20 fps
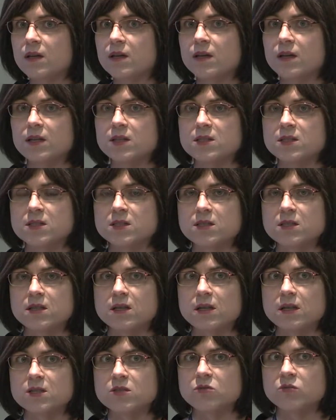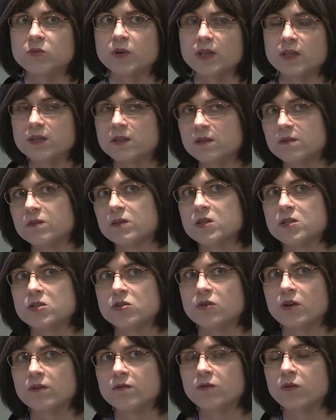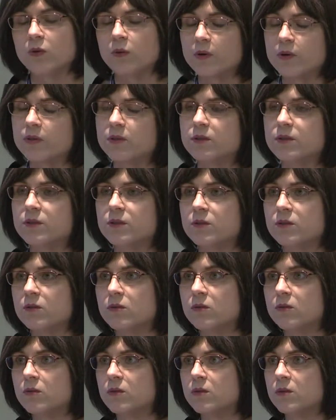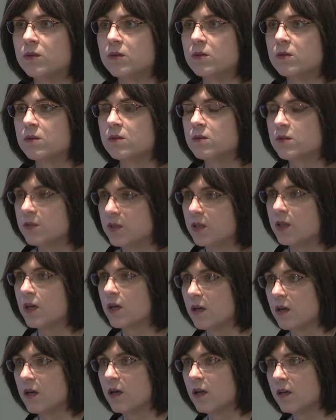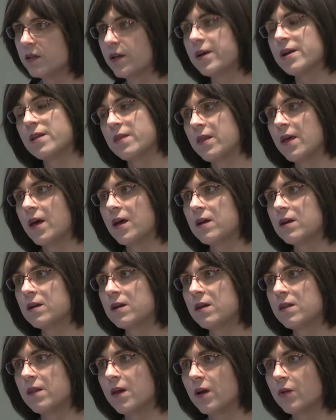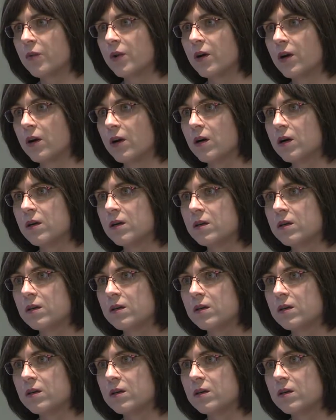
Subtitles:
It's relatively straightforward to get it all done in that regard.